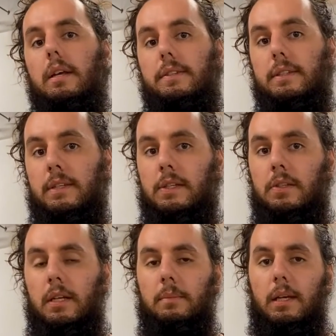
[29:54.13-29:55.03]
Since
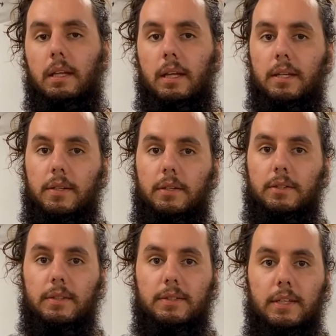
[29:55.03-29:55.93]
yesterday Michaela had such a
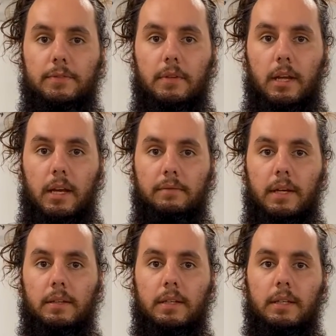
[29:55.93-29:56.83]
successful live
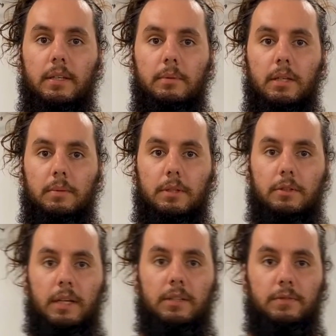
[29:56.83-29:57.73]
on the WWE
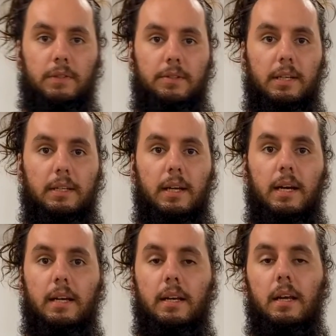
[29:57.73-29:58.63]
Transfers
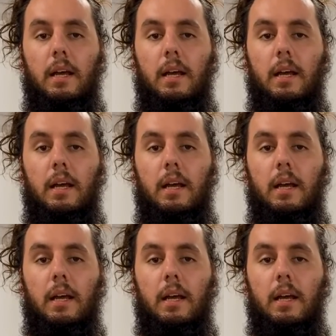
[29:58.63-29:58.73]
TikTok,